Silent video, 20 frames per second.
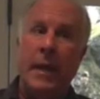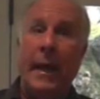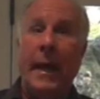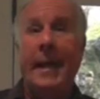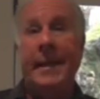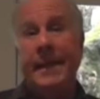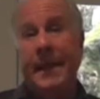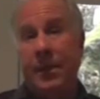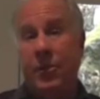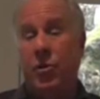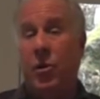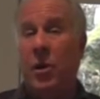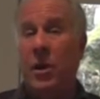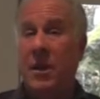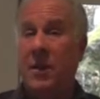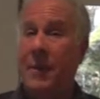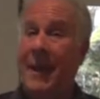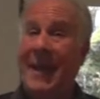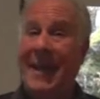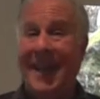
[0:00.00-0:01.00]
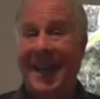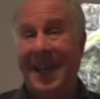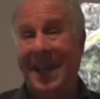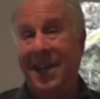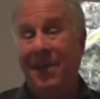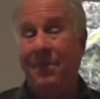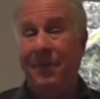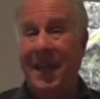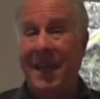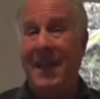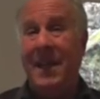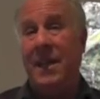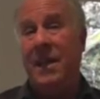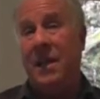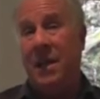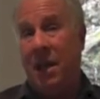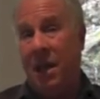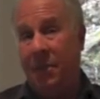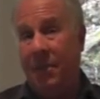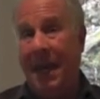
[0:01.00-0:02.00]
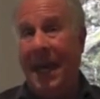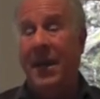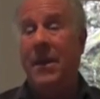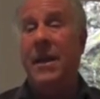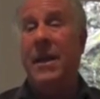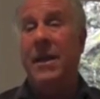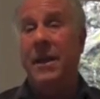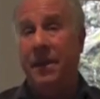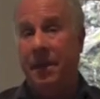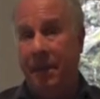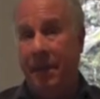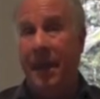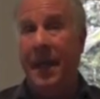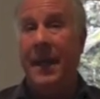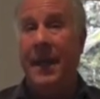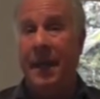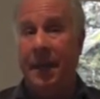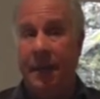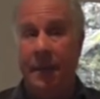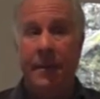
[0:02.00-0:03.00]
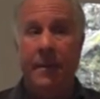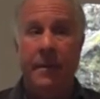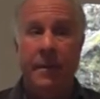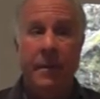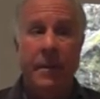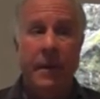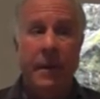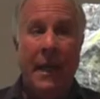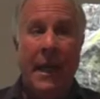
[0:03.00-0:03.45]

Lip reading: and then talk about it and admit it and come out and